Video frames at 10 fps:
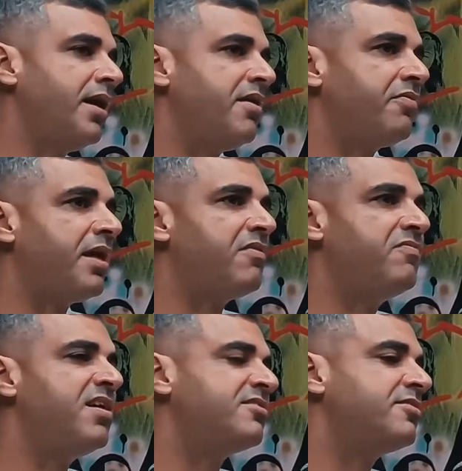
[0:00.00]
if the
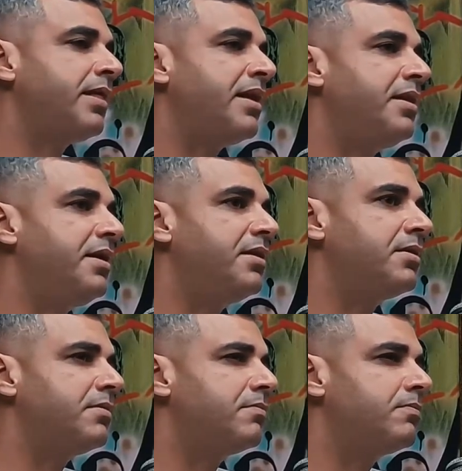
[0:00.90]
investors, they need
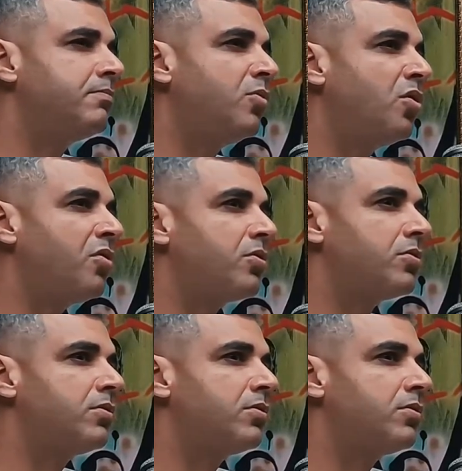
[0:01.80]
more